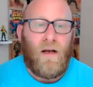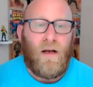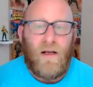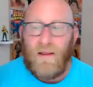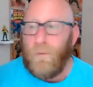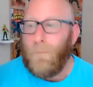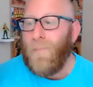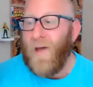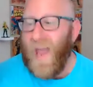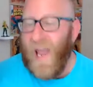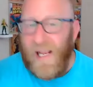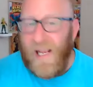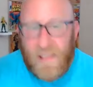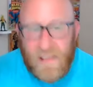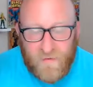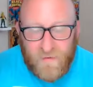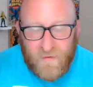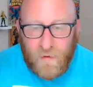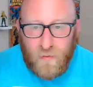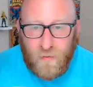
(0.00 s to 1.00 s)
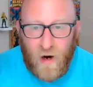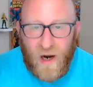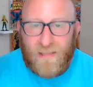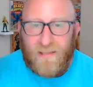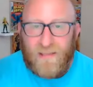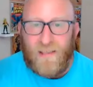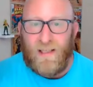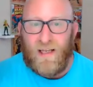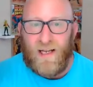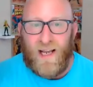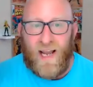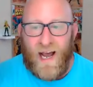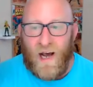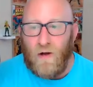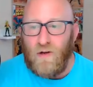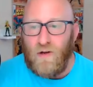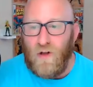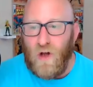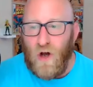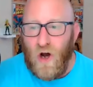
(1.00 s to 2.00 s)
the pace of the process, like how
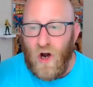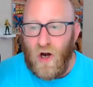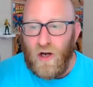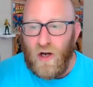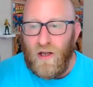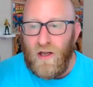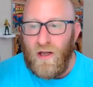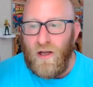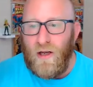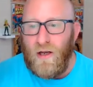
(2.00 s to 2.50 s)
long